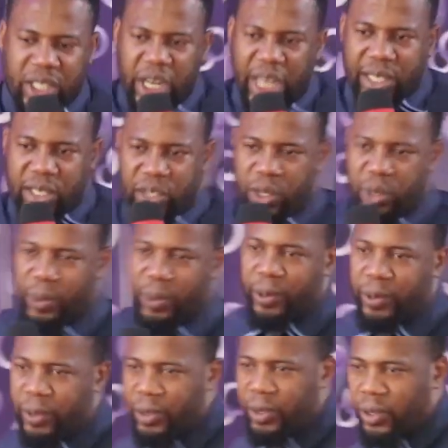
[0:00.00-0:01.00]
takes you.
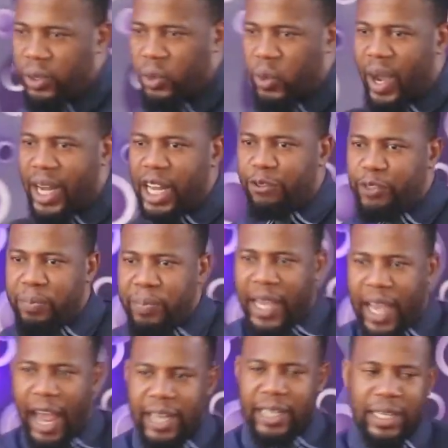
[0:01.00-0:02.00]
You are left
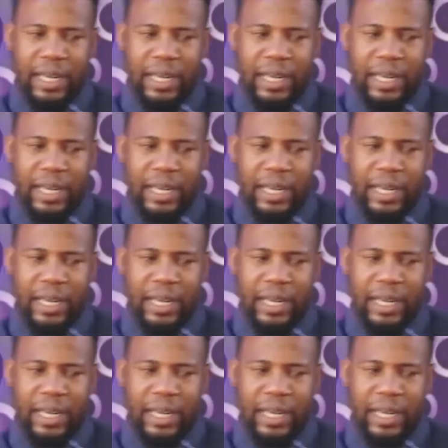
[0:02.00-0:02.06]
behind.